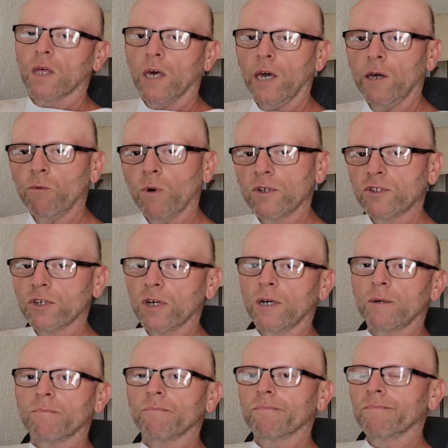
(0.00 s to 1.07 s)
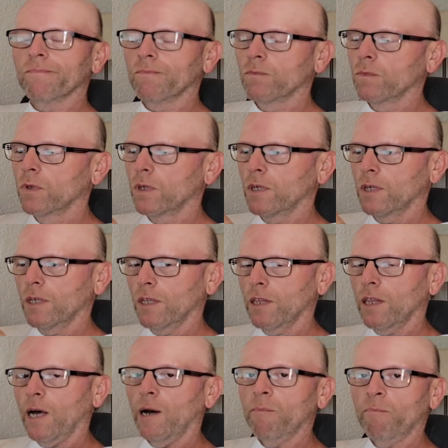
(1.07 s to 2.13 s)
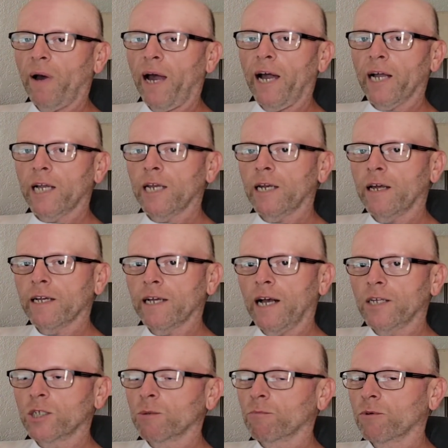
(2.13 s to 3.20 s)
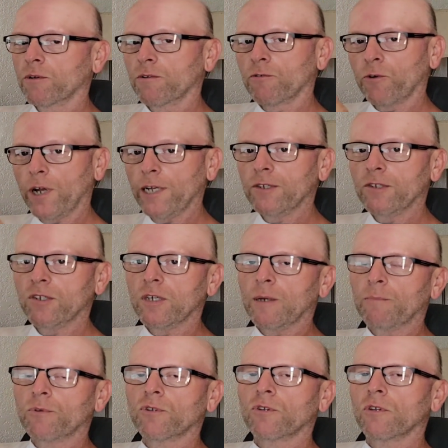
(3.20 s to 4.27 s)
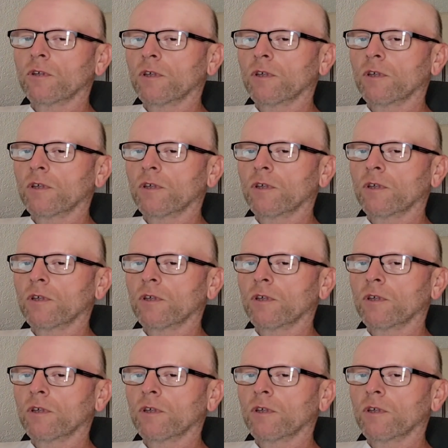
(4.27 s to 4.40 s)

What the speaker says: Hey, what's up? I'm back and I got some great tips.